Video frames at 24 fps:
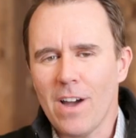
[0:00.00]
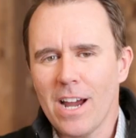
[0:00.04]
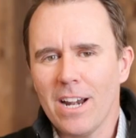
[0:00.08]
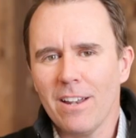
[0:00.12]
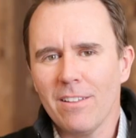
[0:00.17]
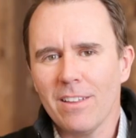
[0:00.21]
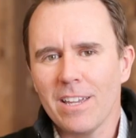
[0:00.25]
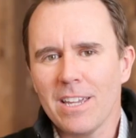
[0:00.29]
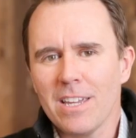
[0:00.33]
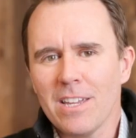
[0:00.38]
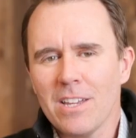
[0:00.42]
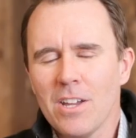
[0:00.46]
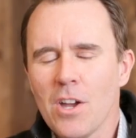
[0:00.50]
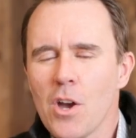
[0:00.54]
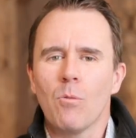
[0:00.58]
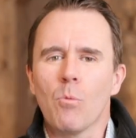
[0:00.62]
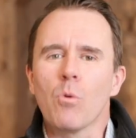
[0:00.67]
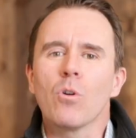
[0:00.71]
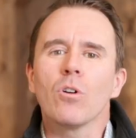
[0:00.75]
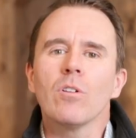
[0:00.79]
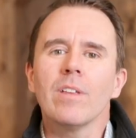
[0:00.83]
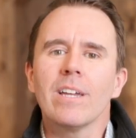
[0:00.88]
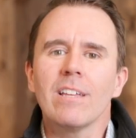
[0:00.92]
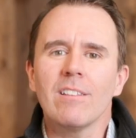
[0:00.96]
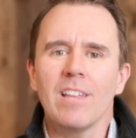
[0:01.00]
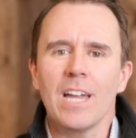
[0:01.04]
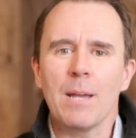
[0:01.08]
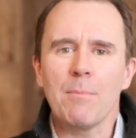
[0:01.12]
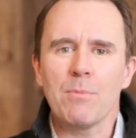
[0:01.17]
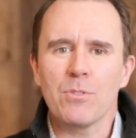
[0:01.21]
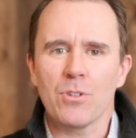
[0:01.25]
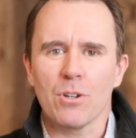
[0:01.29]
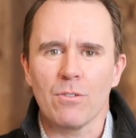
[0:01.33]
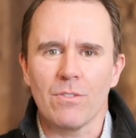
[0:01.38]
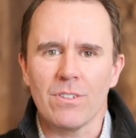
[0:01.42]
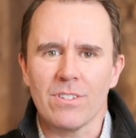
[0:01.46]
finally, Worley
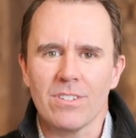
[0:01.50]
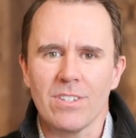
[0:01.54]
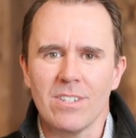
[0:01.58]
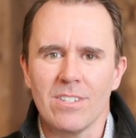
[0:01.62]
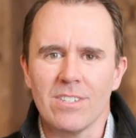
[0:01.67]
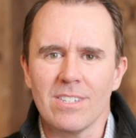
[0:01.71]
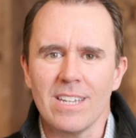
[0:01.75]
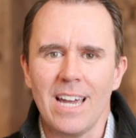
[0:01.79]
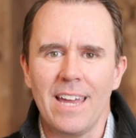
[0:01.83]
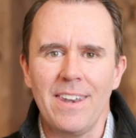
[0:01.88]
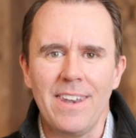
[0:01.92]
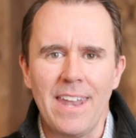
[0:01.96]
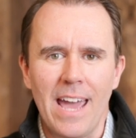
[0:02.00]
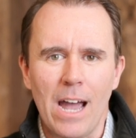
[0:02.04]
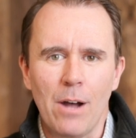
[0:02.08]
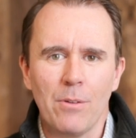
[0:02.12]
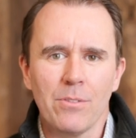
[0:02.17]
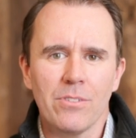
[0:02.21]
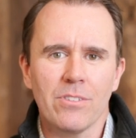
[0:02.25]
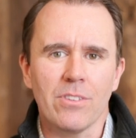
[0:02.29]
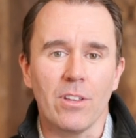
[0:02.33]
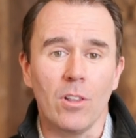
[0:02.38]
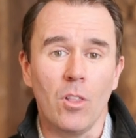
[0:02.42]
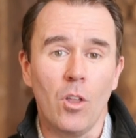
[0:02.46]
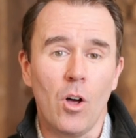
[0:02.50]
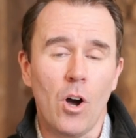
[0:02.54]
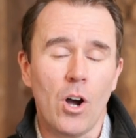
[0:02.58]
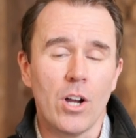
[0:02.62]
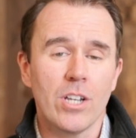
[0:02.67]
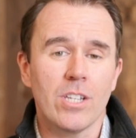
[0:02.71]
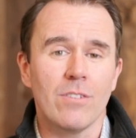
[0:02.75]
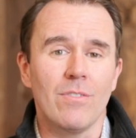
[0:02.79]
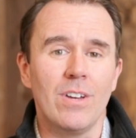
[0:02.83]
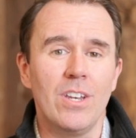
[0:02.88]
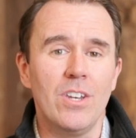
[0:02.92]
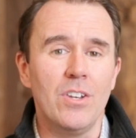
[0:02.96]
Claim Services announced the
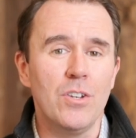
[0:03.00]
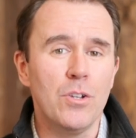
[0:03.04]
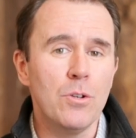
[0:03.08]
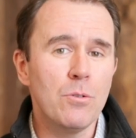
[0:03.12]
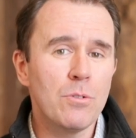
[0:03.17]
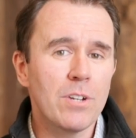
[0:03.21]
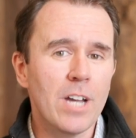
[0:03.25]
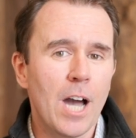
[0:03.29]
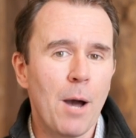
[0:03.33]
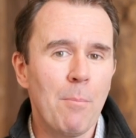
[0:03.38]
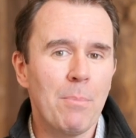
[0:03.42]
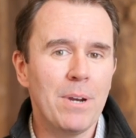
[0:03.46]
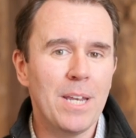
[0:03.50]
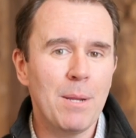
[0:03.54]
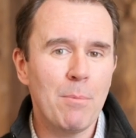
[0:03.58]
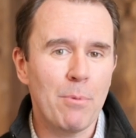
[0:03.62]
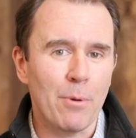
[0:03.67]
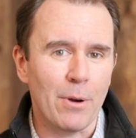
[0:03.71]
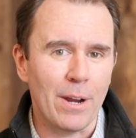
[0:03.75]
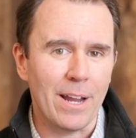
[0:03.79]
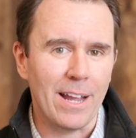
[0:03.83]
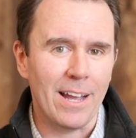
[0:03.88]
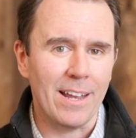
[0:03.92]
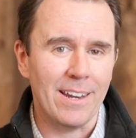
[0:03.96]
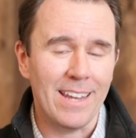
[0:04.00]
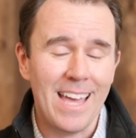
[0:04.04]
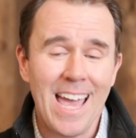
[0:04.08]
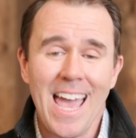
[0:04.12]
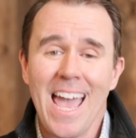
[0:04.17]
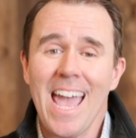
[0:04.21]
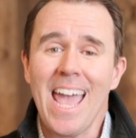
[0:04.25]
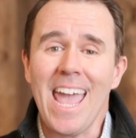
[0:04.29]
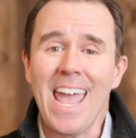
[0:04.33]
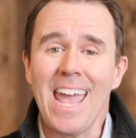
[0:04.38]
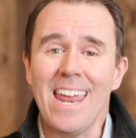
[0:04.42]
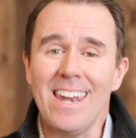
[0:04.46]
launch of a new company brand
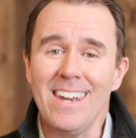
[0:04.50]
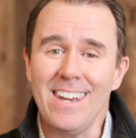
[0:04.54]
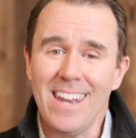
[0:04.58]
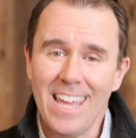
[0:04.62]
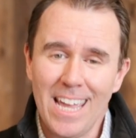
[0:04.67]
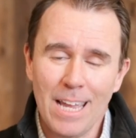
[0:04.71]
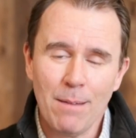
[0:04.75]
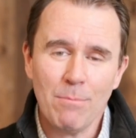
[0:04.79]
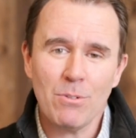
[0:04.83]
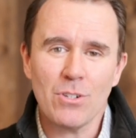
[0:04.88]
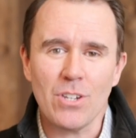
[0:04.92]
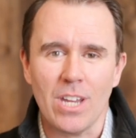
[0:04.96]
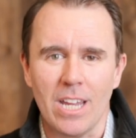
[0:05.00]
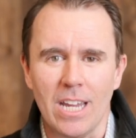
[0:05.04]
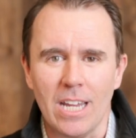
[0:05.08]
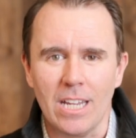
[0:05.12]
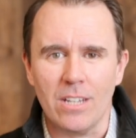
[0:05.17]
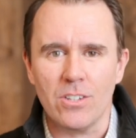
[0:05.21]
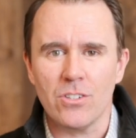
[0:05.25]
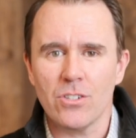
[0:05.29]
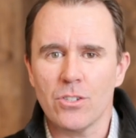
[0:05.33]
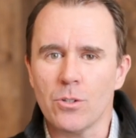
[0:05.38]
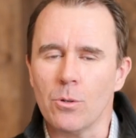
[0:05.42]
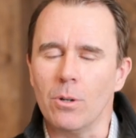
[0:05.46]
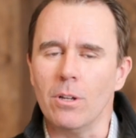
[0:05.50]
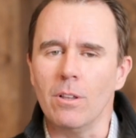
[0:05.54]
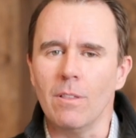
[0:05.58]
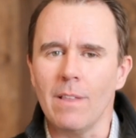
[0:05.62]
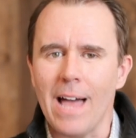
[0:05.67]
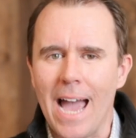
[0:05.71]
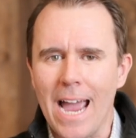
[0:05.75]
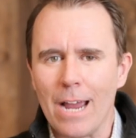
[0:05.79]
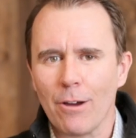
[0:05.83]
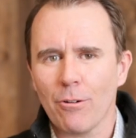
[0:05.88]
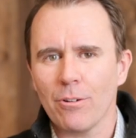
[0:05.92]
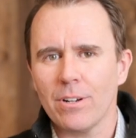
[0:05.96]
and name change to
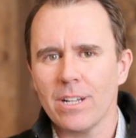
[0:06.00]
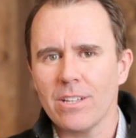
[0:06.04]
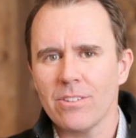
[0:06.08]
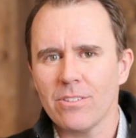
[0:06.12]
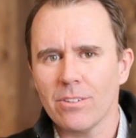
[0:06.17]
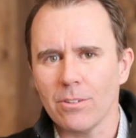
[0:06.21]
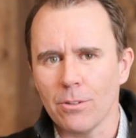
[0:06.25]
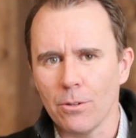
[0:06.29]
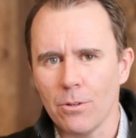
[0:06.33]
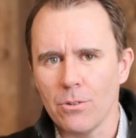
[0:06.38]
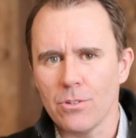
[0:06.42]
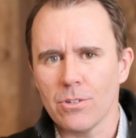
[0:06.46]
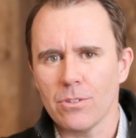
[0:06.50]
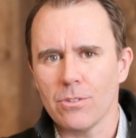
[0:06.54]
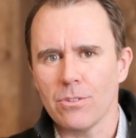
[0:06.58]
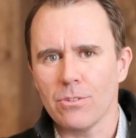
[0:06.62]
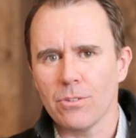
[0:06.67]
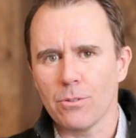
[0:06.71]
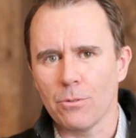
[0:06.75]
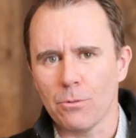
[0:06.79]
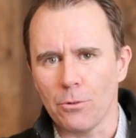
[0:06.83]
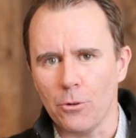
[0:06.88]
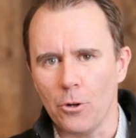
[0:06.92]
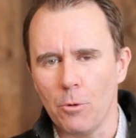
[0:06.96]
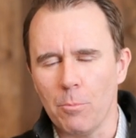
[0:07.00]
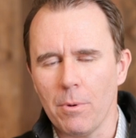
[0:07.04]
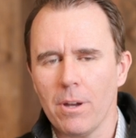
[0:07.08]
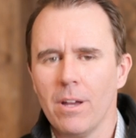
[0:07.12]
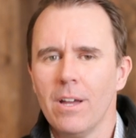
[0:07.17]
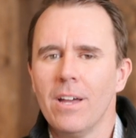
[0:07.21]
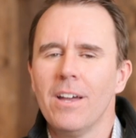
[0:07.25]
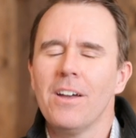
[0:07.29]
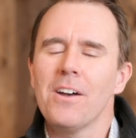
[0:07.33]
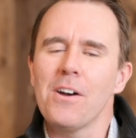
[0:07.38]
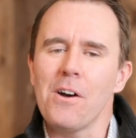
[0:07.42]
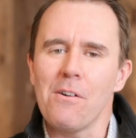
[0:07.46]
Alacrity Solutions
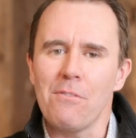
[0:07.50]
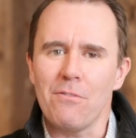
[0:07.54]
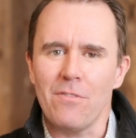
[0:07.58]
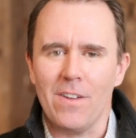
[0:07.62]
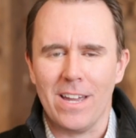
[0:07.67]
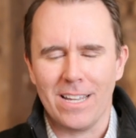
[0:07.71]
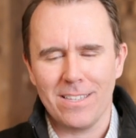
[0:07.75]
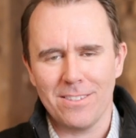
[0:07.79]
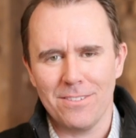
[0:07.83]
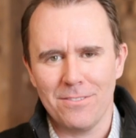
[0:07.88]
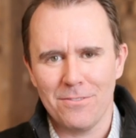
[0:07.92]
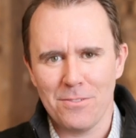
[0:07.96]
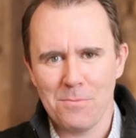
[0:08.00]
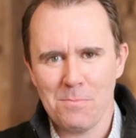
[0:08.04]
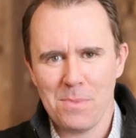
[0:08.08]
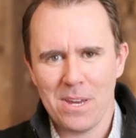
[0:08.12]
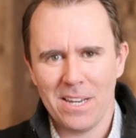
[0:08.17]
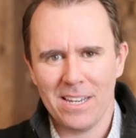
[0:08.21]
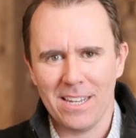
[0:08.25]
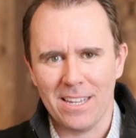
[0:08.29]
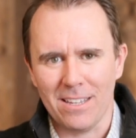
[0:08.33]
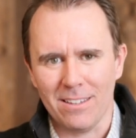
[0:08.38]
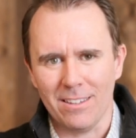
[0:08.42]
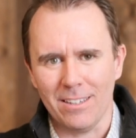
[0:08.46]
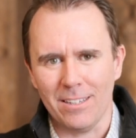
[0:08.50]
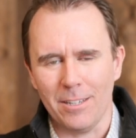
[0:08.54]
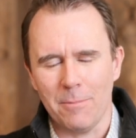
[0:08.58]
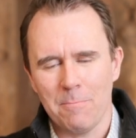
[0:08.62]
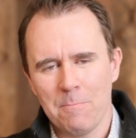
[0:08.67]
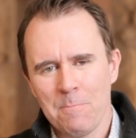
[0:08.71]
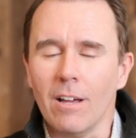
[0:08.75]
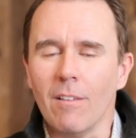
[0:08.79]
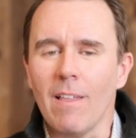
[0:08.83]
Group effective immediately.